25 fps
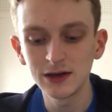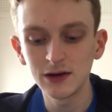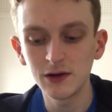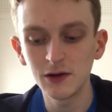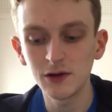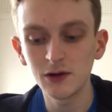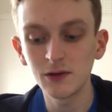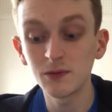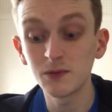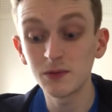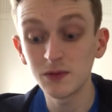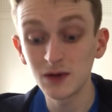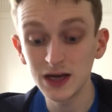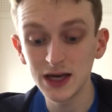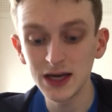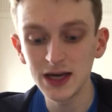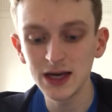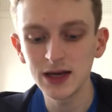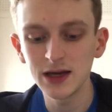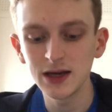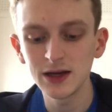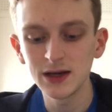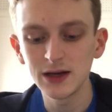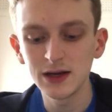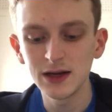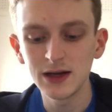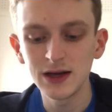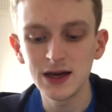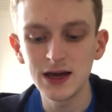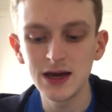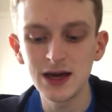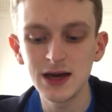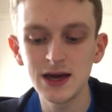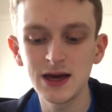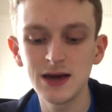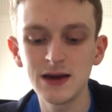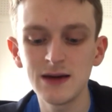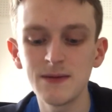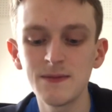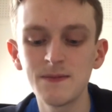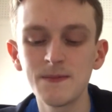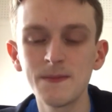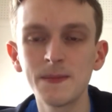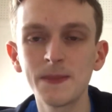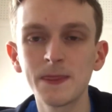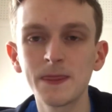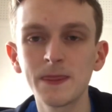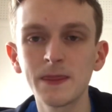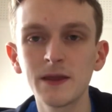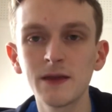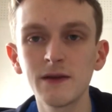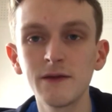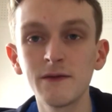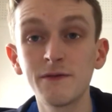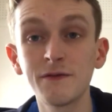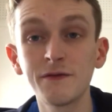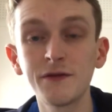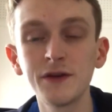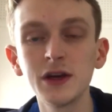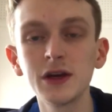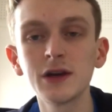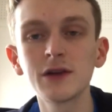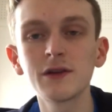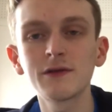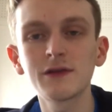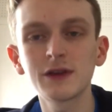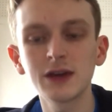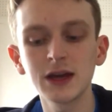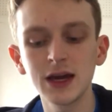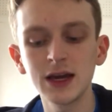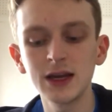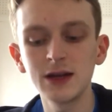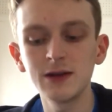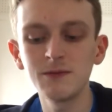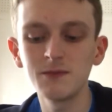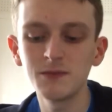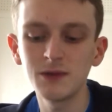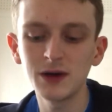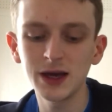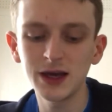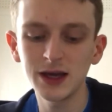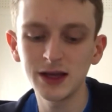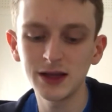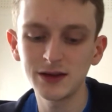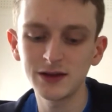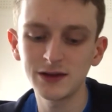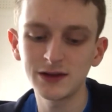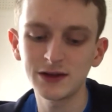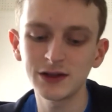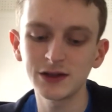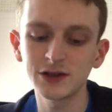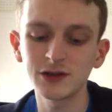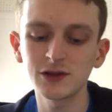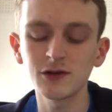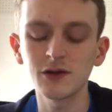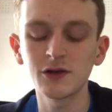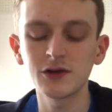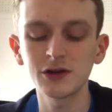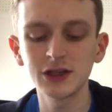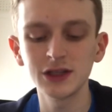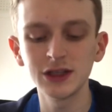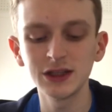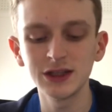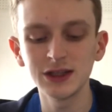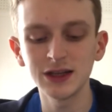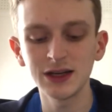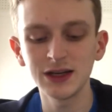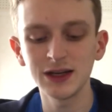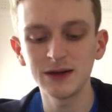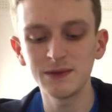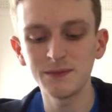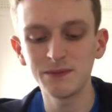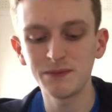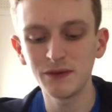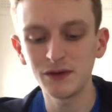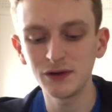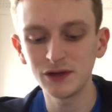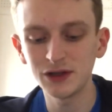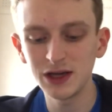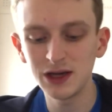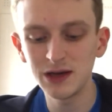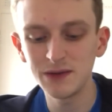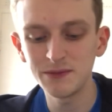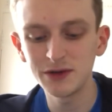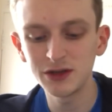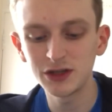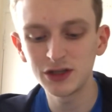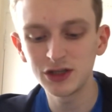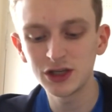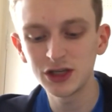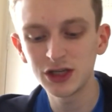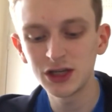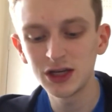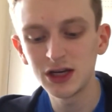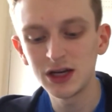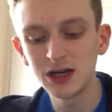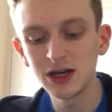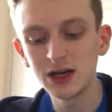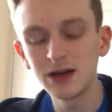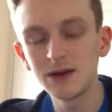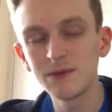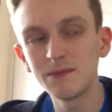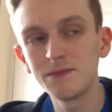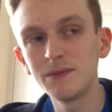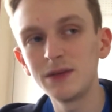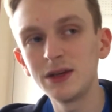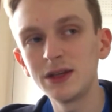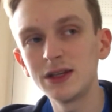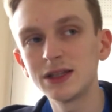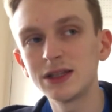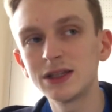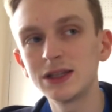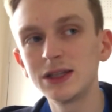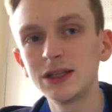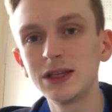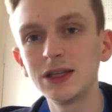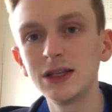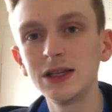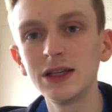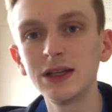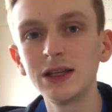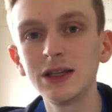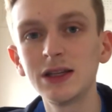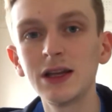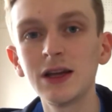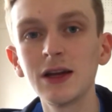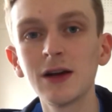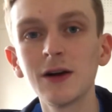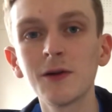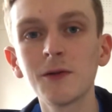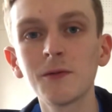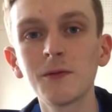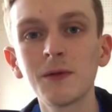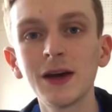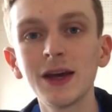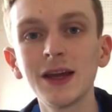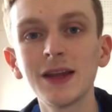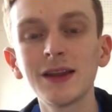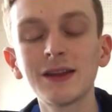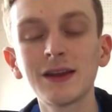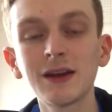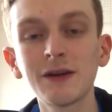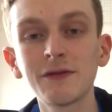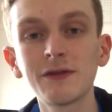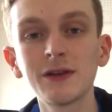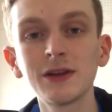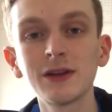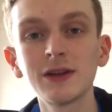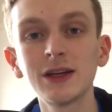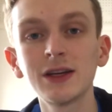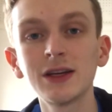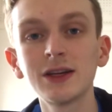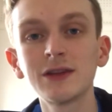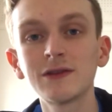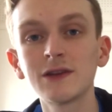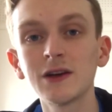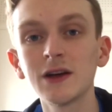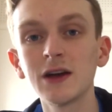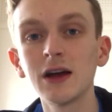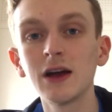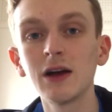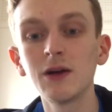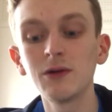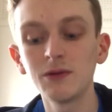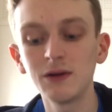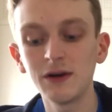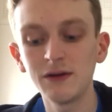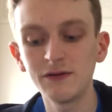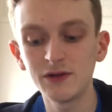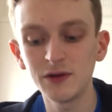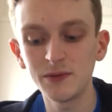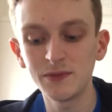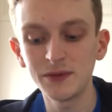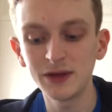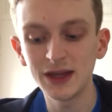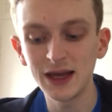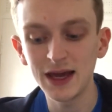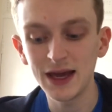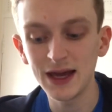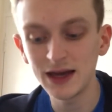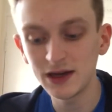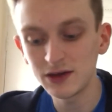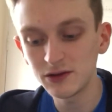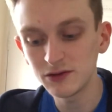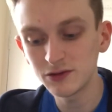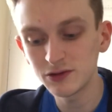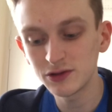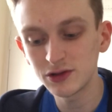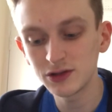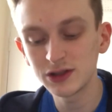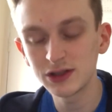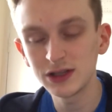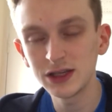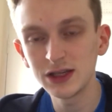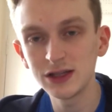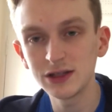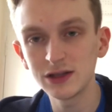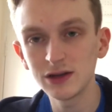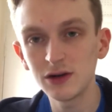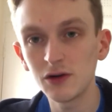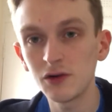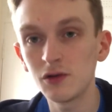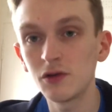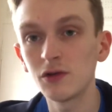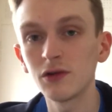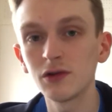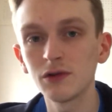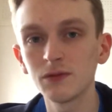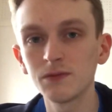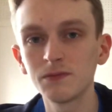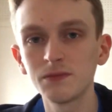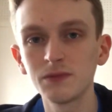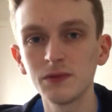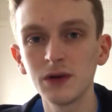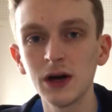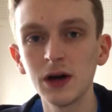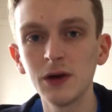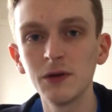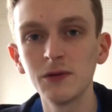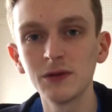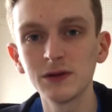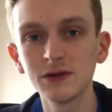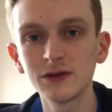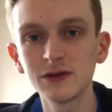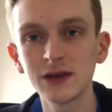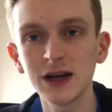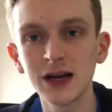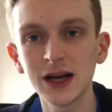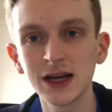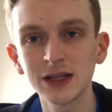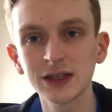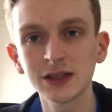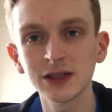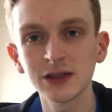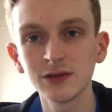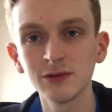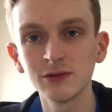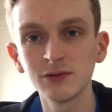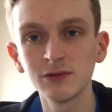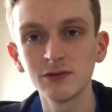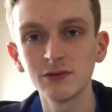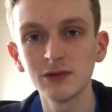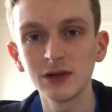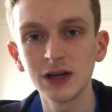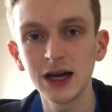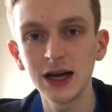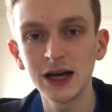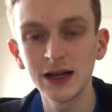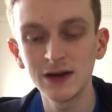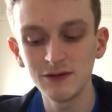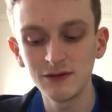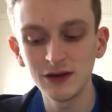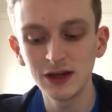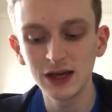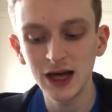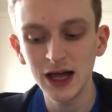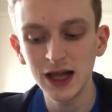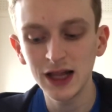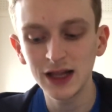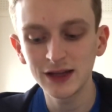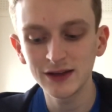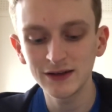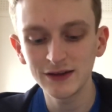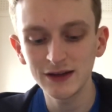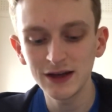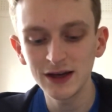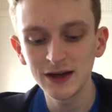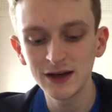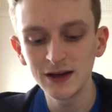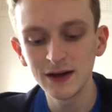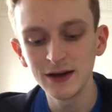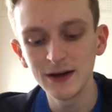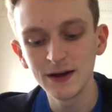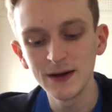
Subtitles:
or weight, fear of gaining weight, distorted body image, me see their weight differently to how everybody else sees it or how it's actually in reality.